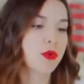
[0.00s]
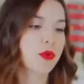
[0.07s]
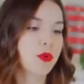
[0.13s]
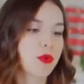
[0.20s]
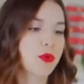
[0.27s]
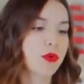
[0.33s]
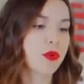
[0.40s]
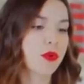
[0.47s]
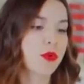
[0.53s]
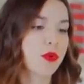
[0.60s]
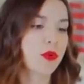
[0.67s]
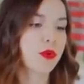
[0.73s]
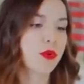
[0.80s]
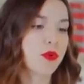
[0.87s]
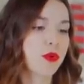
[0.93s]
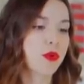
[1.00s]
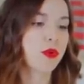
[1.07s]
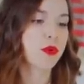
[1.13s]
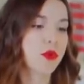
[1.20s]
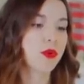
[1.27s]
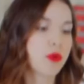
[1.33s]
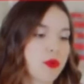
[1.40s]
I'm just waiting for
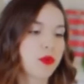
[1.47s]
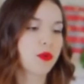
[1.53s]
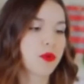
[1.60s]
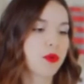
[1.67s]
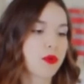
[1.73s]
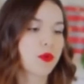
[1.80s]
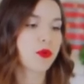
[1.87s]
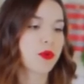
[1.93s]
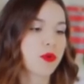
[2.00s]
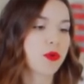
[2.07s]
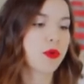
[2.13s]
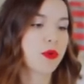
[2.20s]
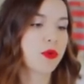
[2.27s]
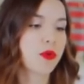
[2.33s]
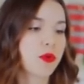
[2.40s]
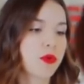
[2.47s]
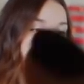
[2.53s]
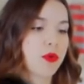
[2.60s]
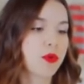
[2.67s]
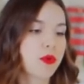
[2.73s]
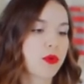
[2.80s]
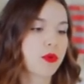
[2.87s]
today's Vlogmas video to
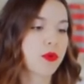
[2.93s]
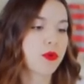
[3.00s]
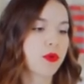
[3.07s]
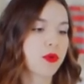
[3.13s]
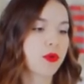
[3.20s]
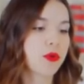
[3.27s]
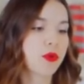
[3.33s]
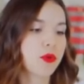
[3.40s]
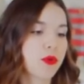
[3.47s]
process